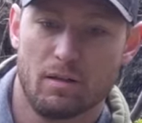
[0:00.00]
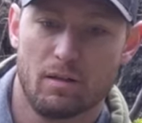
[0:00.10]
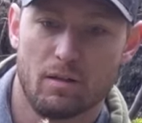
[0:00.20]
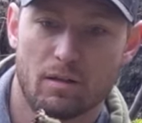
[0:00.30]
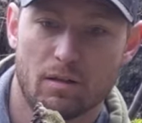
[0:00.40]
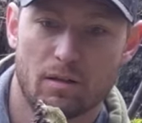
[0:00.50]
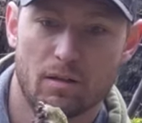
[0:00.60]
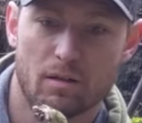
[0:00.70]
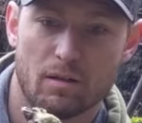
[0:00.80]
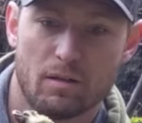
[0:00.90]

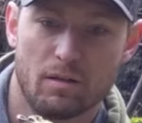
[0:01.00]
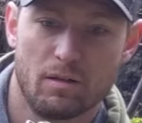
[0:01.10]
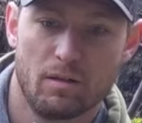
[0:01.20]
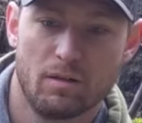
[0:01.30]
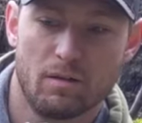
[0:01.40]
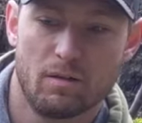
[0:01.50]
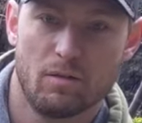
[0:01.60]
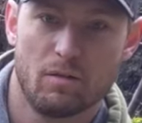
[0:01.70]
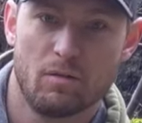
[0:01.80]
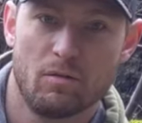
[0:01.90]

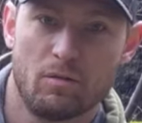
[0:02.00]
Nobody speaks.